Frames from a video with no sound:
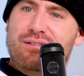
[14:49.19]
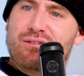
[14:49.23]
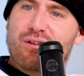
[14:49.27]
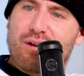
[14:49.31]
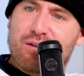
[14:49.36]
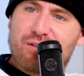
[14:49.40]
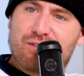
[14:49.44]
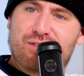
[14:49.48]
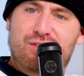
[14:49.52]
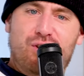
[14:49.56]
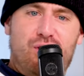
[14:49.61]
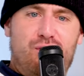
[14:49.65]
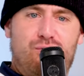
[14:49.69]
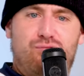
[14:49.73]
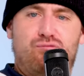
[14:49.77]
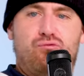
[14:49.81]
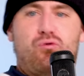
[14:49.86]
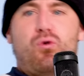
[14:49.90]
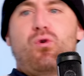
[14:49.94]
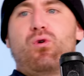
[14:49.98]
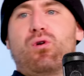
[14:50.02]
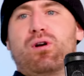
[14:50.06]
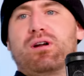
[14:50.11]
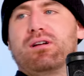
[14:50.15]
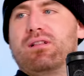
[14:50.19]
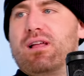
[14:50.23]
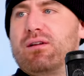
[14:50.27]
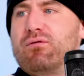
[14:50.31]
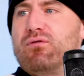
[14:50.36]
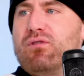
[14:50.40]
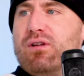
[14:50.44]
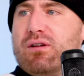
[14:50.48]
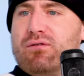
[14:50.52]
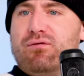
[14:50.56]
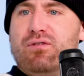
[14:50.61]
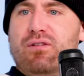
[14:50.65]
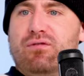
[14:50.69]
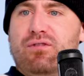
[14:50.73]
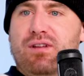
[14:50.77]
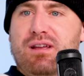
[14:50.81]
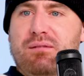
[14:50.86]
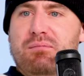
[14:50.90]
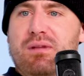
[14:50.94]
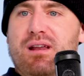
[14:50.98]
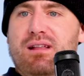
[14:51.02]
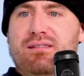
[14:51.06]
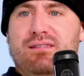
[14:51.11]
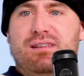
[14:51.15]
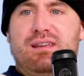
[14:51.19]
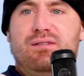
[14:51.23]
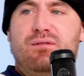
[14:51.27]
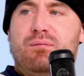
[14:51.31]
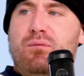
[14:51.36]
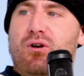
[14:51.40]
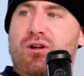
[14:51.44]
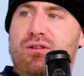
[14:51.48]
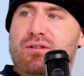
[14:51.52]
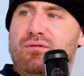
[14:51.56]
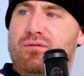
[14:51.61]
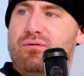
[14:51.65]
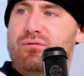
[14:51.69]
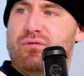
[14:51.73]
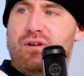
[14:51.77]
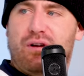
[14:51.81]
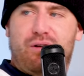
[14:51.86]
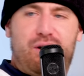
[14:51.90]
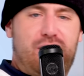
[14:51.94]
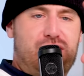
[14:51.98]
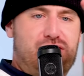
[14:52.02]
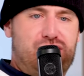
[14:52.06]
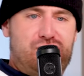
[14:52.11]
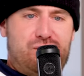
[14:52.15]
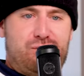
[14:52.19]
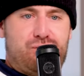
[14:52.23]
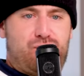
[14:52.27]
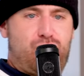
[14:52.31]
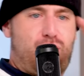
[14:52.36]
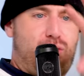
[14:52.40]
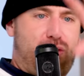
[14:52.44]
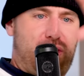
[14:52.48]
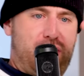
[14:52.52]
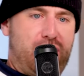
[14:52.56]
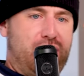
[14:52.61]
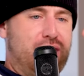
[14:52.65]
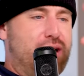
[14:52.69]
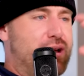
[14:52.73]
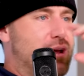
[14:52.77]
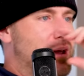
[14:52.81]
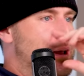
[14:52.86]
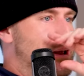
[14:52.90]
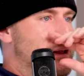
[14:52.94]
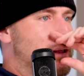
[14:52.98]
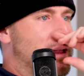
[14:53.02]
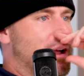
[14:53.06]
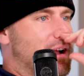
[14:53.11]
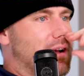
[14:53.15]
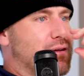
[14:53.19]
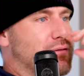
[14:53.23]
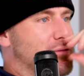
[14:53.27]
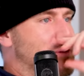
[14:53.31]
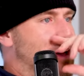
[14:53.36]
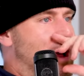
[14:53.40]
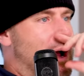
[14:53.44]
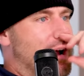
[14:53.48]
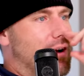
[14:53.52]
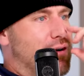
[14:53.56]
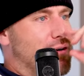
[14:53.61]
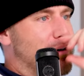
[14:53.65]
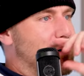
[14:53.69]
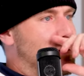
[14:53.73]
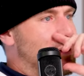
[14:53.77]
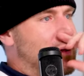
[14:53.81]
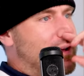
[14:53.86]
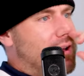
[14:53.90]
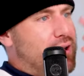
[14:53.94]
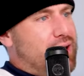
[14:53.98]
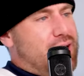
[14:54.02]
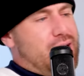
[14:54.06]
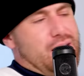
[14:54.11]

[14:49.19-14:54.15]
So I just started roaring like for like 15 minutes and giving them all different variations of roaring, like a tiger.